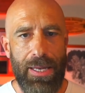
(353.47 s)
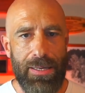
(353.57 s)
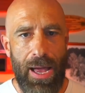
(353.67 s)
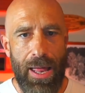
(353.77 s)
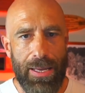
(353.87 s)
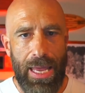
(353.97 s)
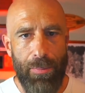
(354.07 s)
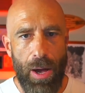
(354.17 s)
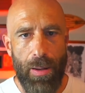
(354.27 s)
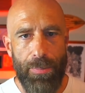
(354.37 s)
kind of came
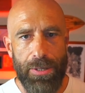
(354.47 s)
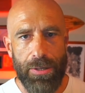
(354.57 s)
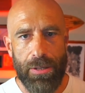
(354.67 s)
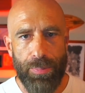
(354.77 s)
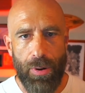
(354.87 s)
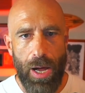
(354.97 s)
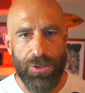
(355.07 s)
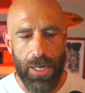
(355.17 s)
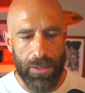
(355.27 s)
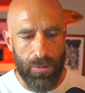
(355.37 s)
up during the
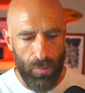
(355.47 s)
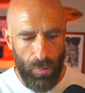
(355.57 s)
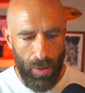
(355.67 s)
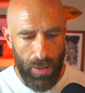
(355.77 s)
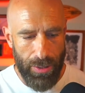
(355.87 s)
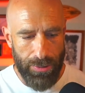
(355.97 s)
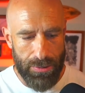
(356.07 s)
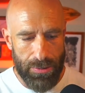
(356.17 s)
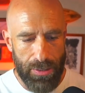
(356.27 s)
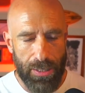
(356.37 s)
project
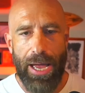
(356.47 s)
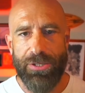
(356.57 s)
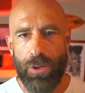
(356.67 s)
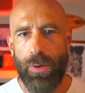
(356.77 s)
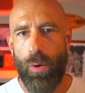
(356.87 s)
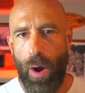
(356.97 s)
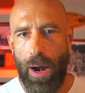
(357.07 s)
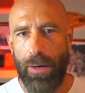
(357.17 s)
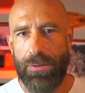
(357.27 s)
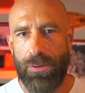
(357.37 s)
was the guys are
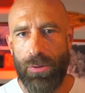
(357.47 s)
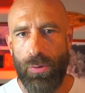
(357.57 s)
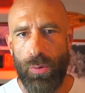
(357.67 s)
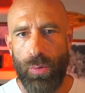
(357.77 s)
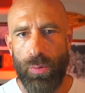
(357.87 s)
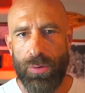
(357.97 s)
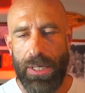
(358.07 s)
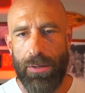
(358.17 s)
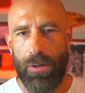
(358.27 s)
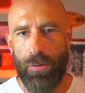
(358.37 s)
required to
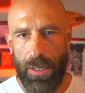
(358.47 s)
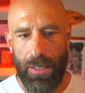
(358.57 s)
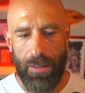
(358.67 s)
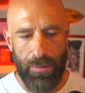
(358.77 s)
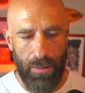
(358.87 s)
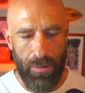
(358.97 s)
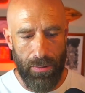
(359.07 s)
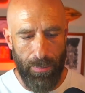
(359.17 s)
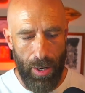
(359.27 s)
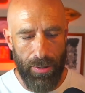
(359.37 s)
say the creed,
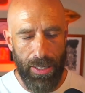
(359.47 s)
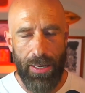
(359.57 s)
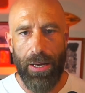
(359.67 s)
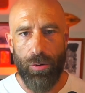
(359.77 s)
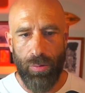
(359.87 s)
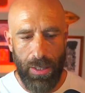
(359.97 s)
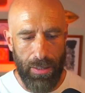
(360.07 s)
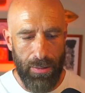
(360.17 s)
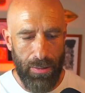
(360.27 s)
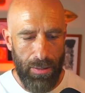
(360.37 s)
the modern day night creed.